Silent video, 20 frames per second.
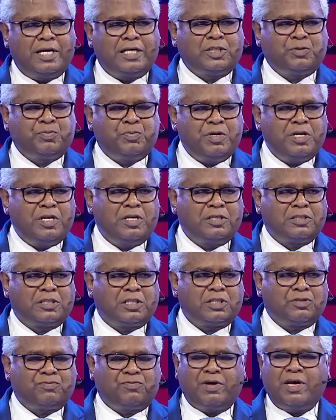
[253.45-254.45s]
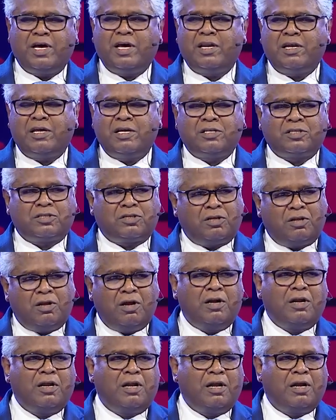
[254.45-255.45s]
experiences where he has
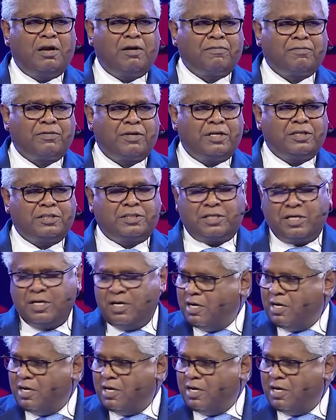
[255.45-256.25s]
learned a lot of things,